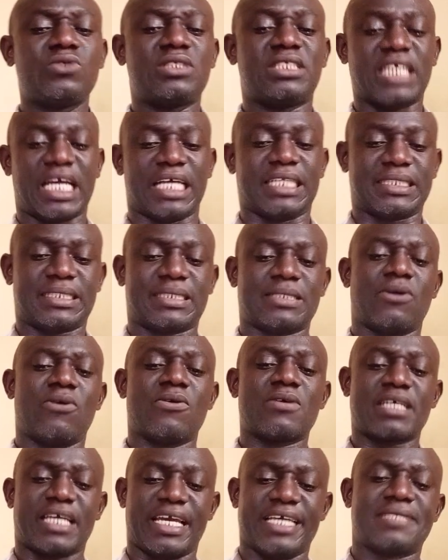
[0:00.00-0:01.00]
debts
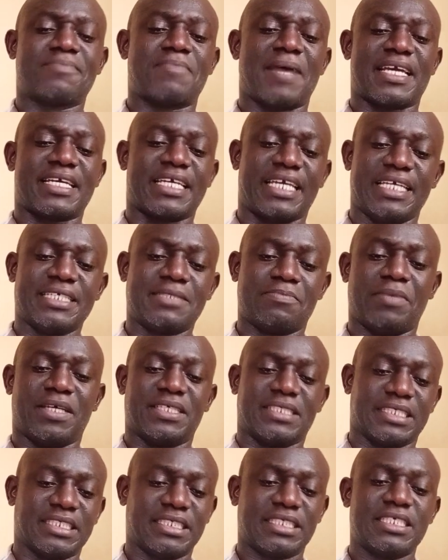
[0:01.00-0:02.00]
on case-by-case
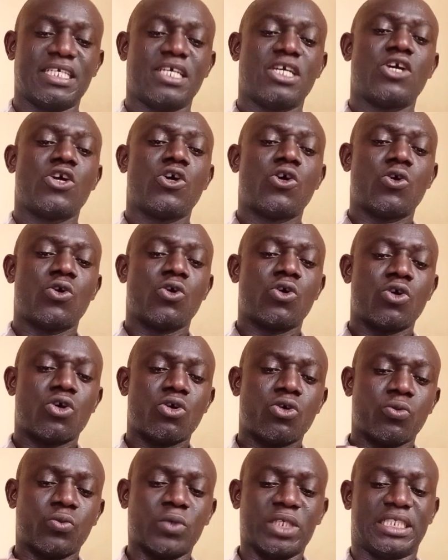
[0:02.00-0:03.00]
basis
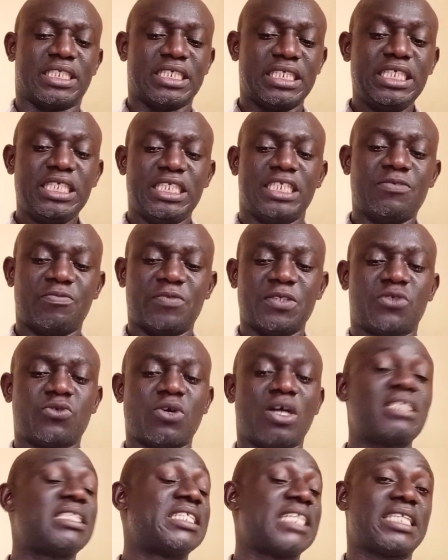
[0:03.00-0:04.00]
with
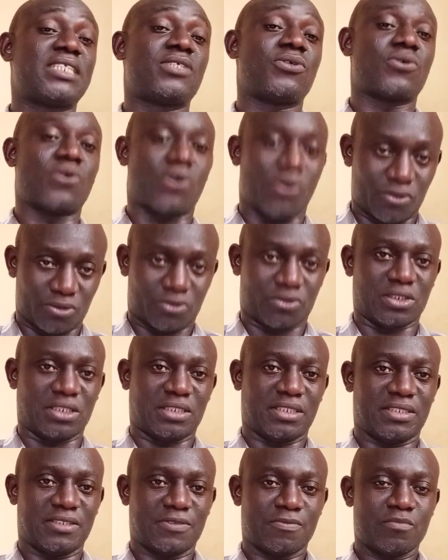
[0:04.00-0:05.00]
individual debtor
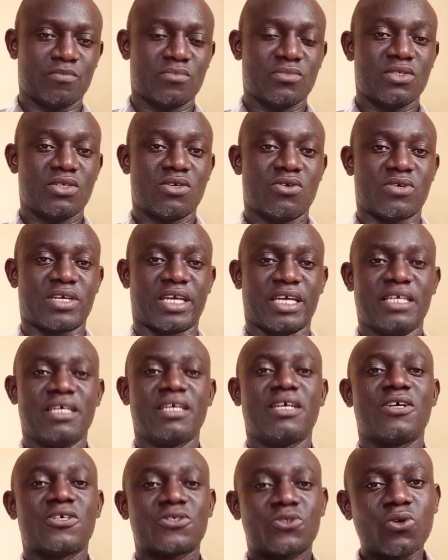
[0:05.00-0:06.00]
countries.
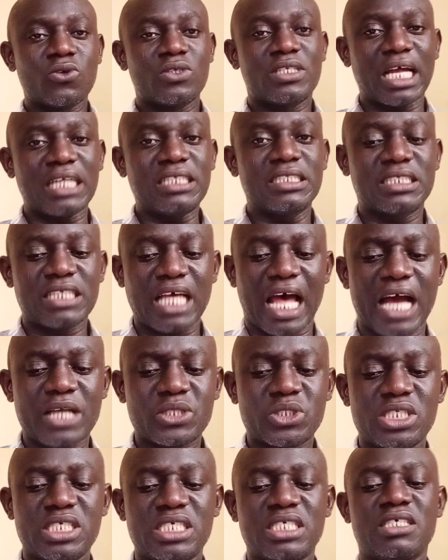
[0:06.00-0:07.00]
Okay, so that is
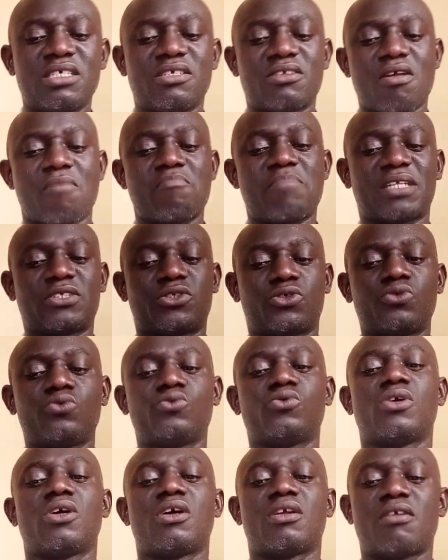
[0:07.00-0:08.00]
actually number
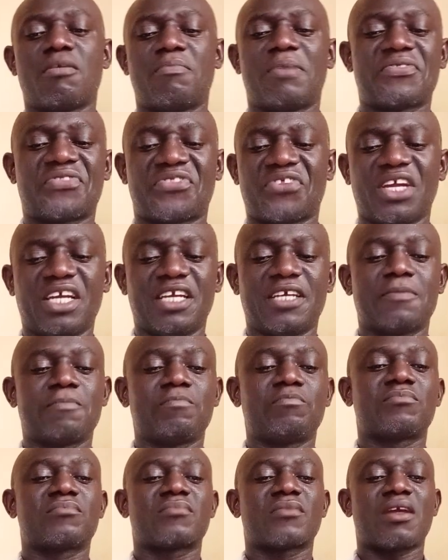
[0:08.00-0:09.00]
2. Number 3,
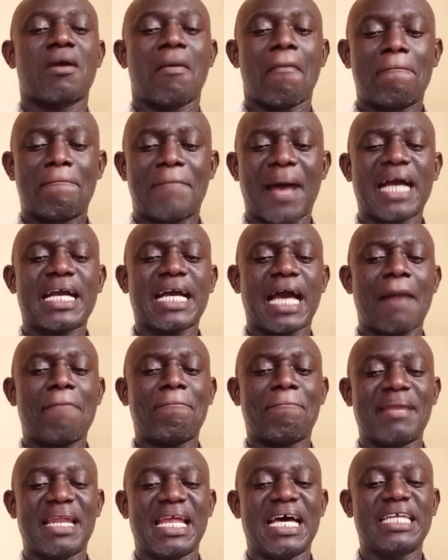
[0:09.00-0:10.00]

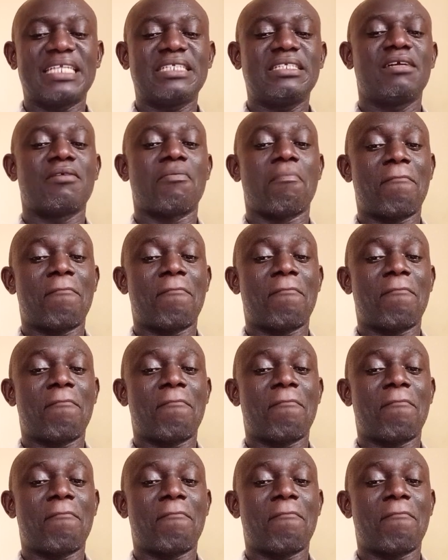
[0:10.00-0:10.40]
Barker plan.